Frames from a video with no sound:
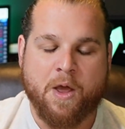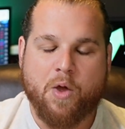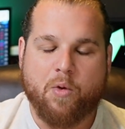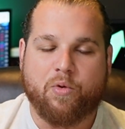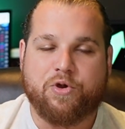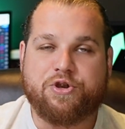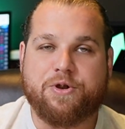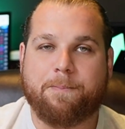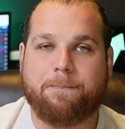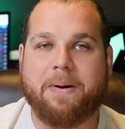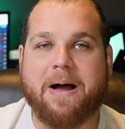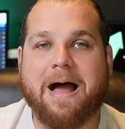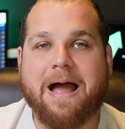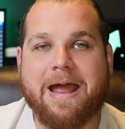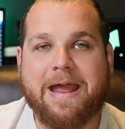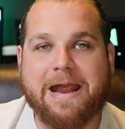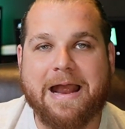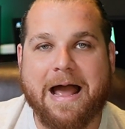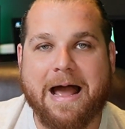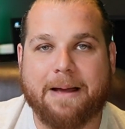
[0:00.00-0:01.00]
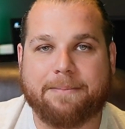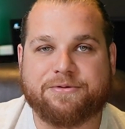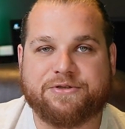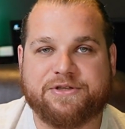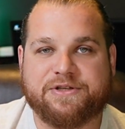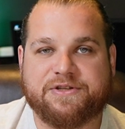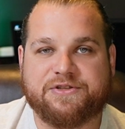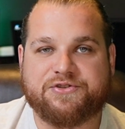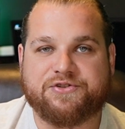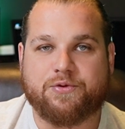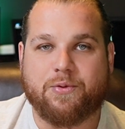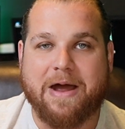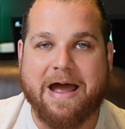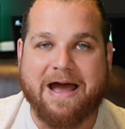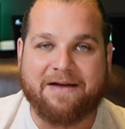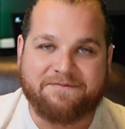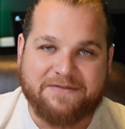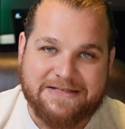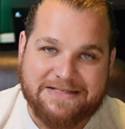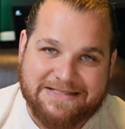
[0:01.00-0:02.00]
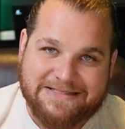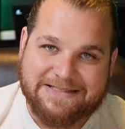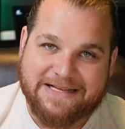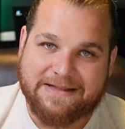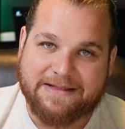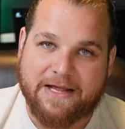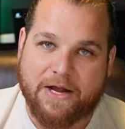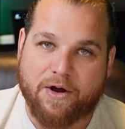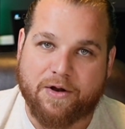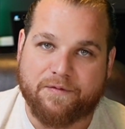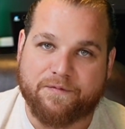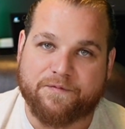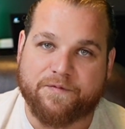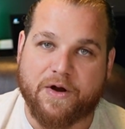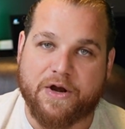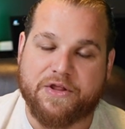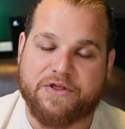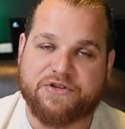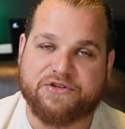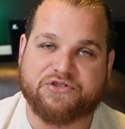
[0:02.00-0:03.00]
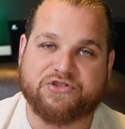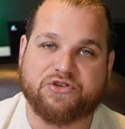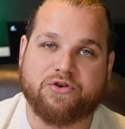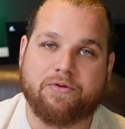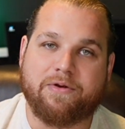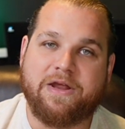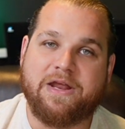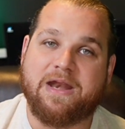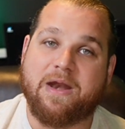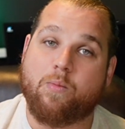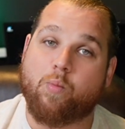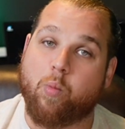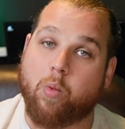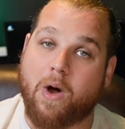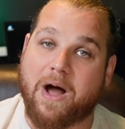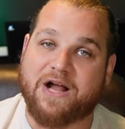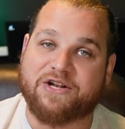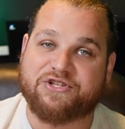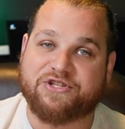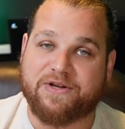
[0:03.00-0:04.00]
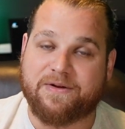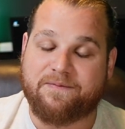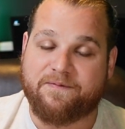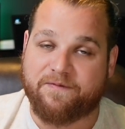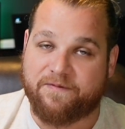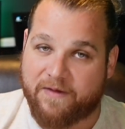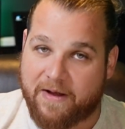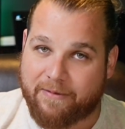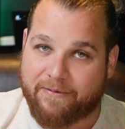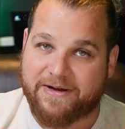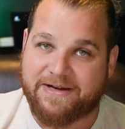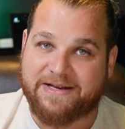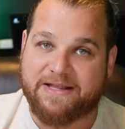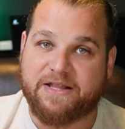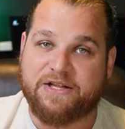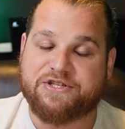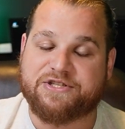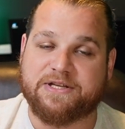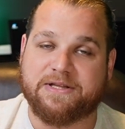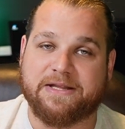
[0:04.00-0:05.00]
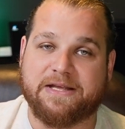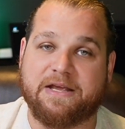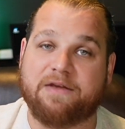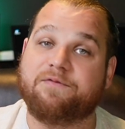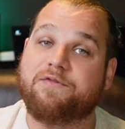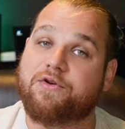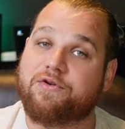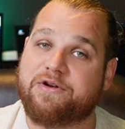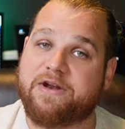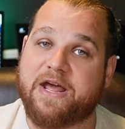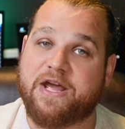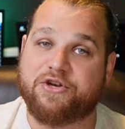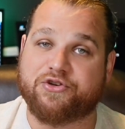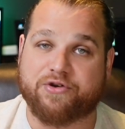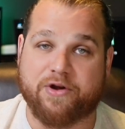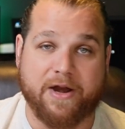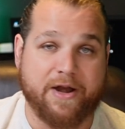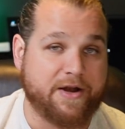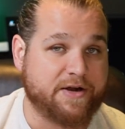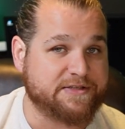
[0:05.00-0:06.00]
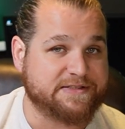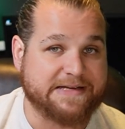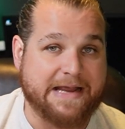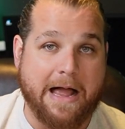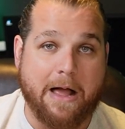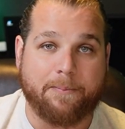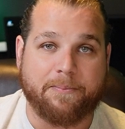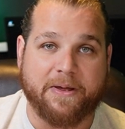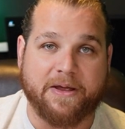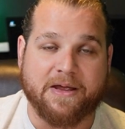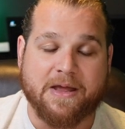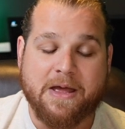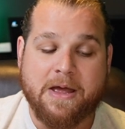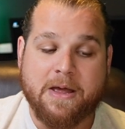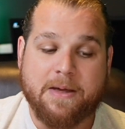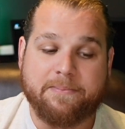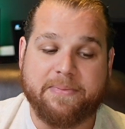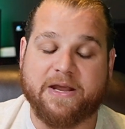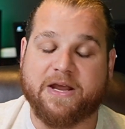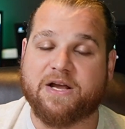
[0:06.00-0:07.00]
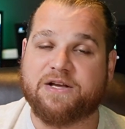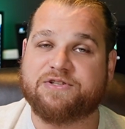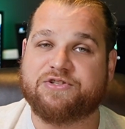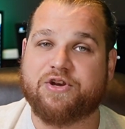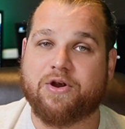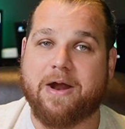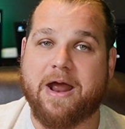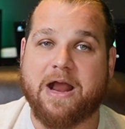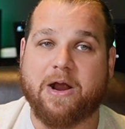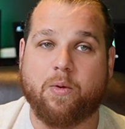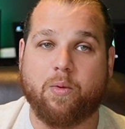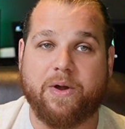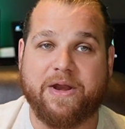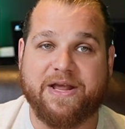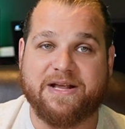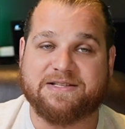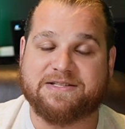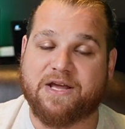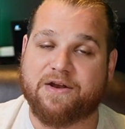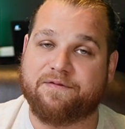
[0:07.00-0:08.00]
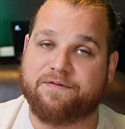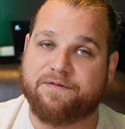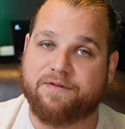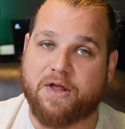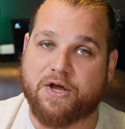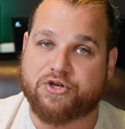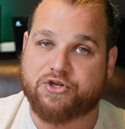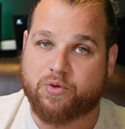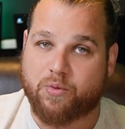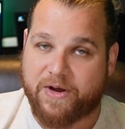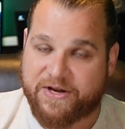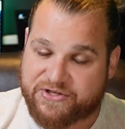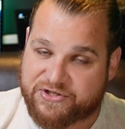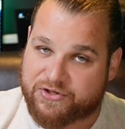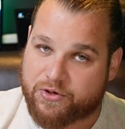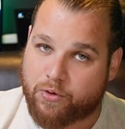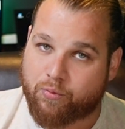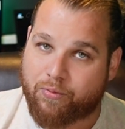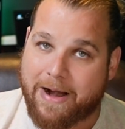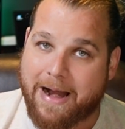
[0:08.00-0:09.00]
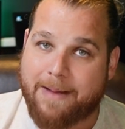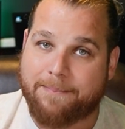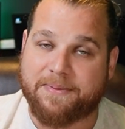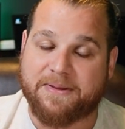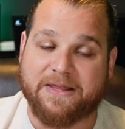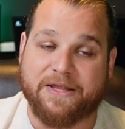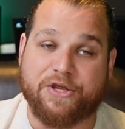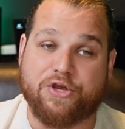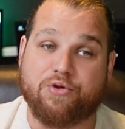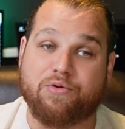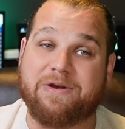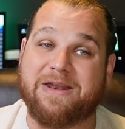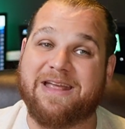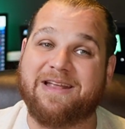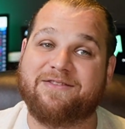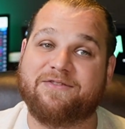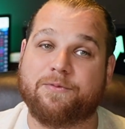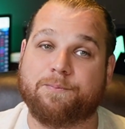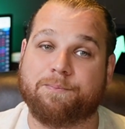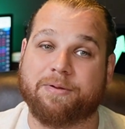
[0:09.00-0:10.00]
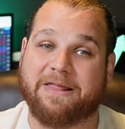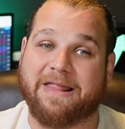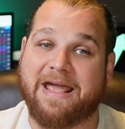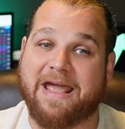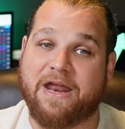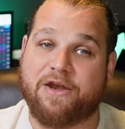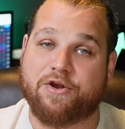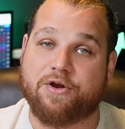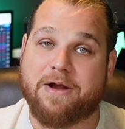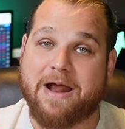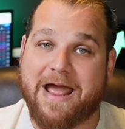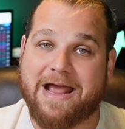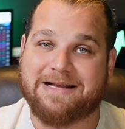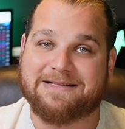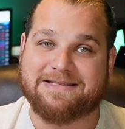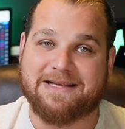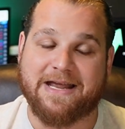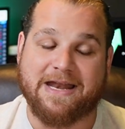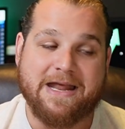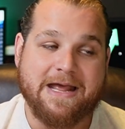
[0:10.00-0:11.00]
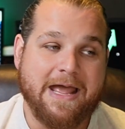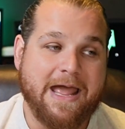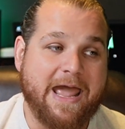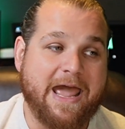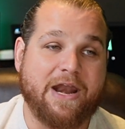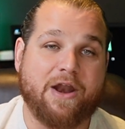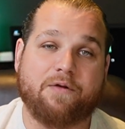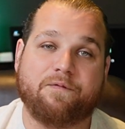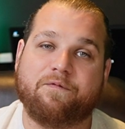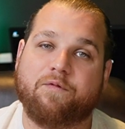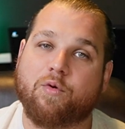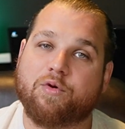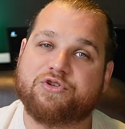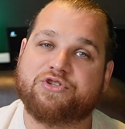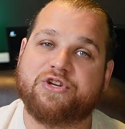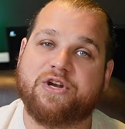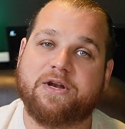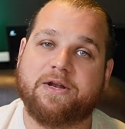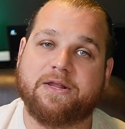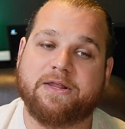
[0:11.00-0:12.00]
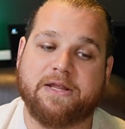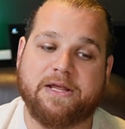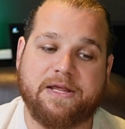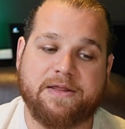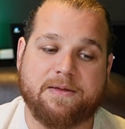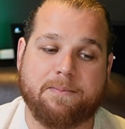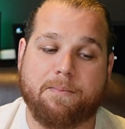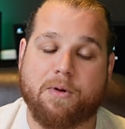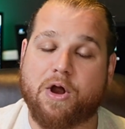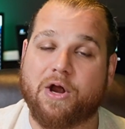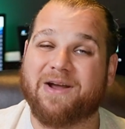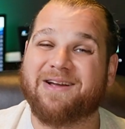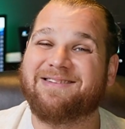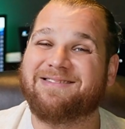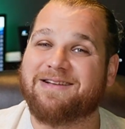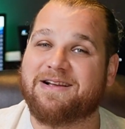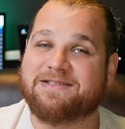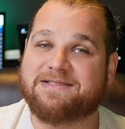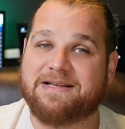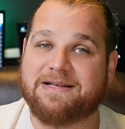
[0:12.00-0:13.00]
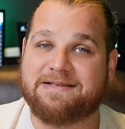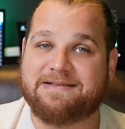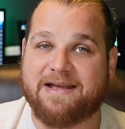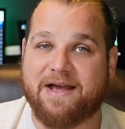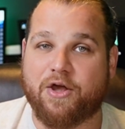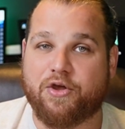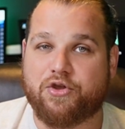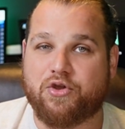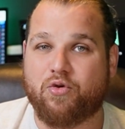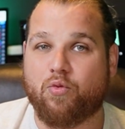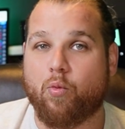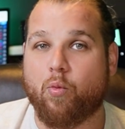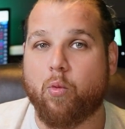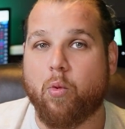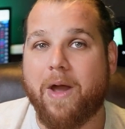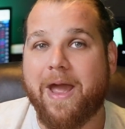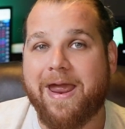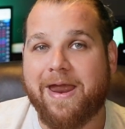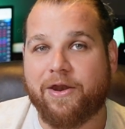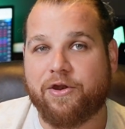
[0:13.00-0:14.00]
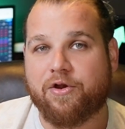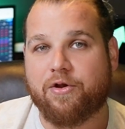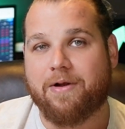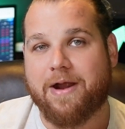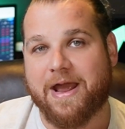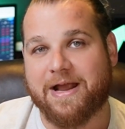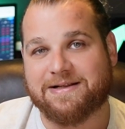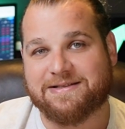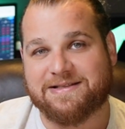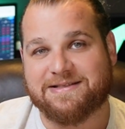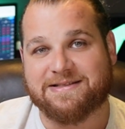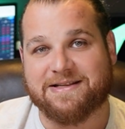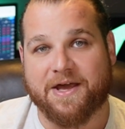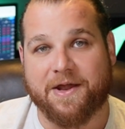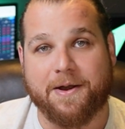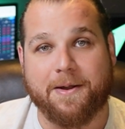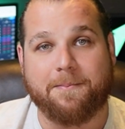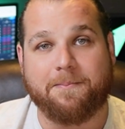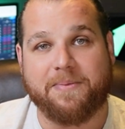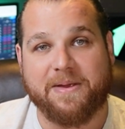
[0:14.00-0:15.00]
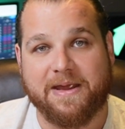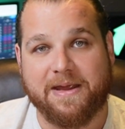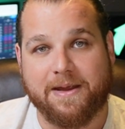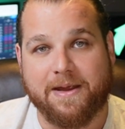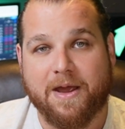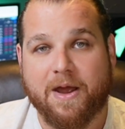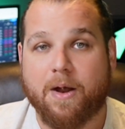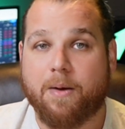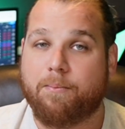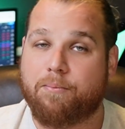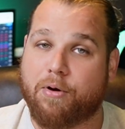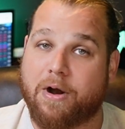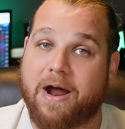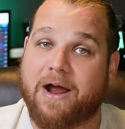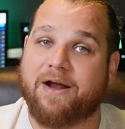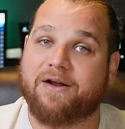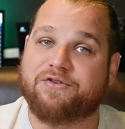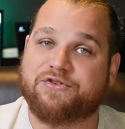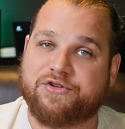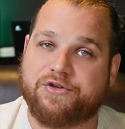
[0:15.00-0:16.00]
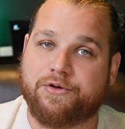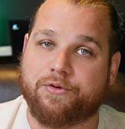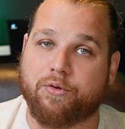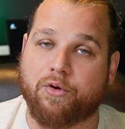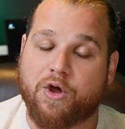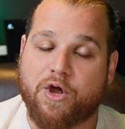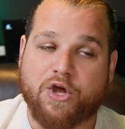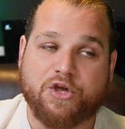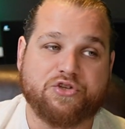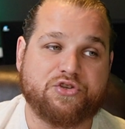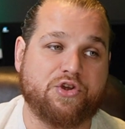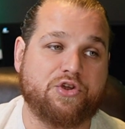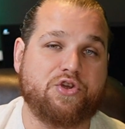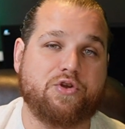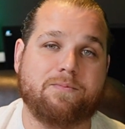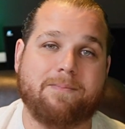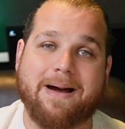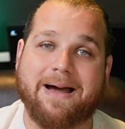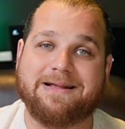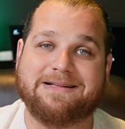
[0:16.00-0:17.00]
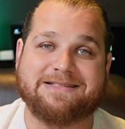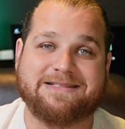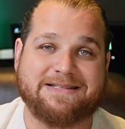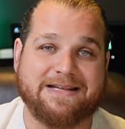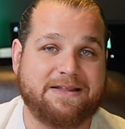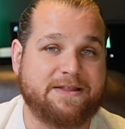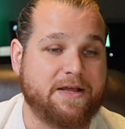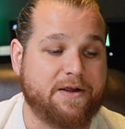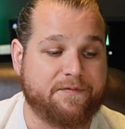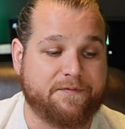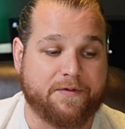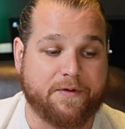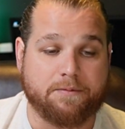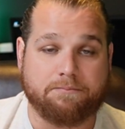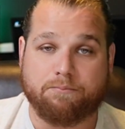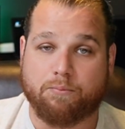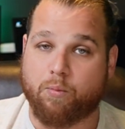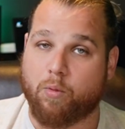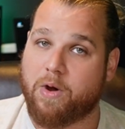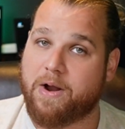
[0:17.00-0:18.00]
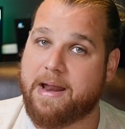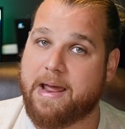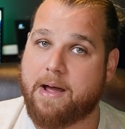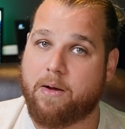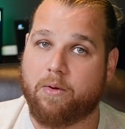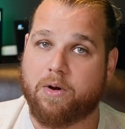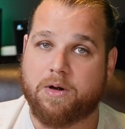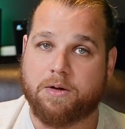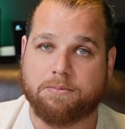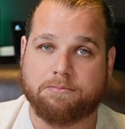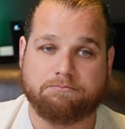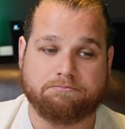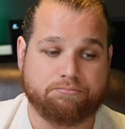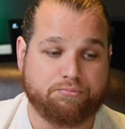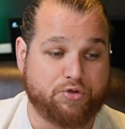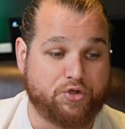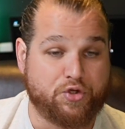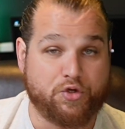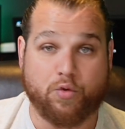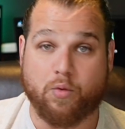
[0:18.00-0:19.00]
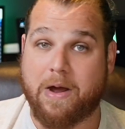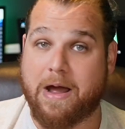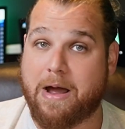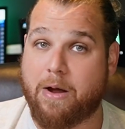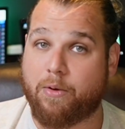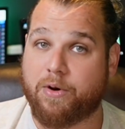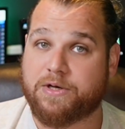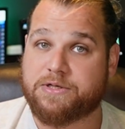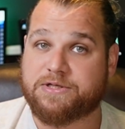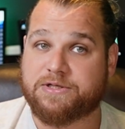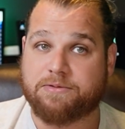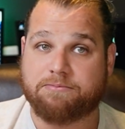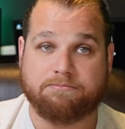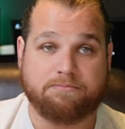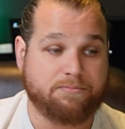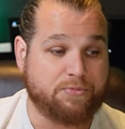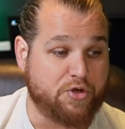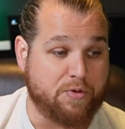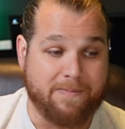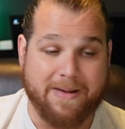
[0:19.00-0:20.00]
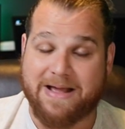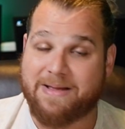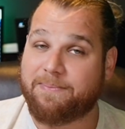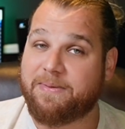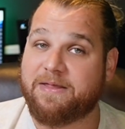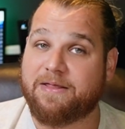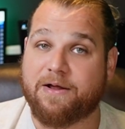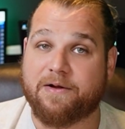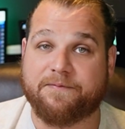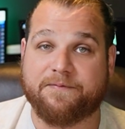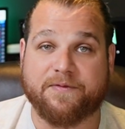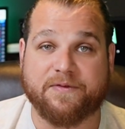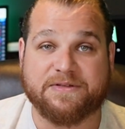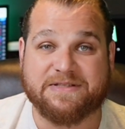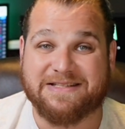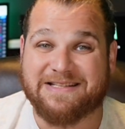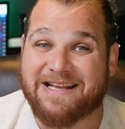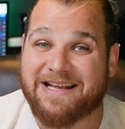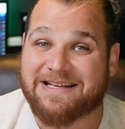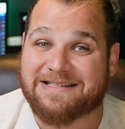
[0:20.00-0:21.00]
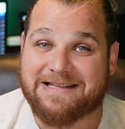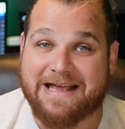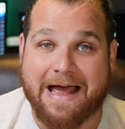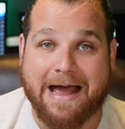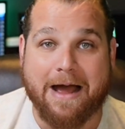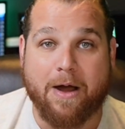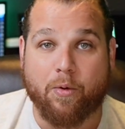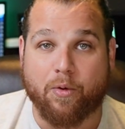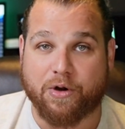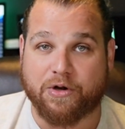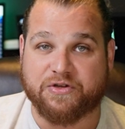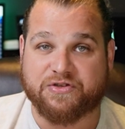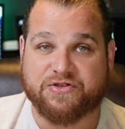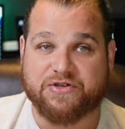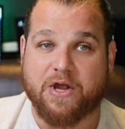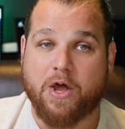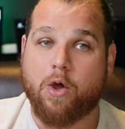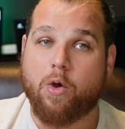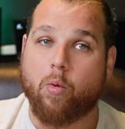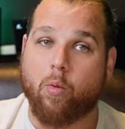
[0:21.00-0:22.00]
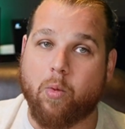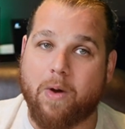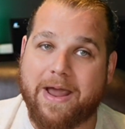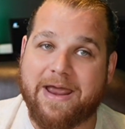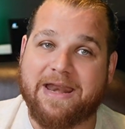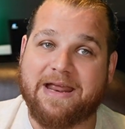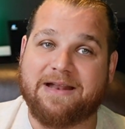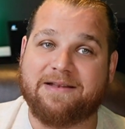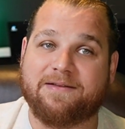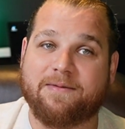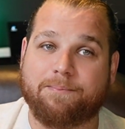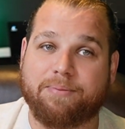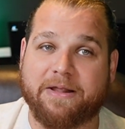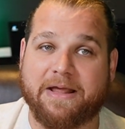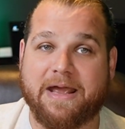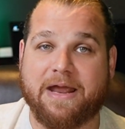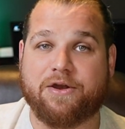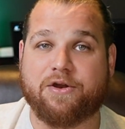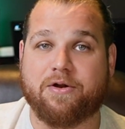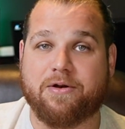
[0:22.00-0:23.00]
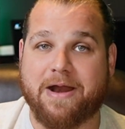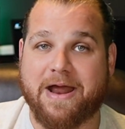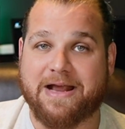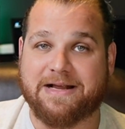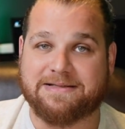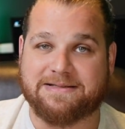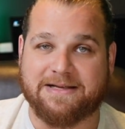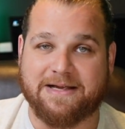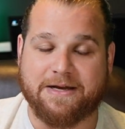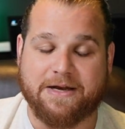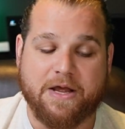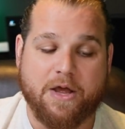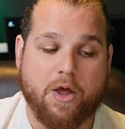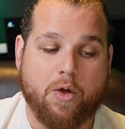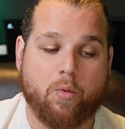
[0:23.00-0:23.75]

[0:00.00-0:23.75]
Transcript: When you're buying options, you have to sit there in front of the screen and watch it very diligently if you're day trading or scalping, because your equity is going to fluctuate so rapidly, you need to plan your exit. And unfortunately, the market doesn't tell you when your exit's going to be prior to. So you might sit there for 1 hour, 2 hours, you might be there for 6 hours waiting to plan your exit.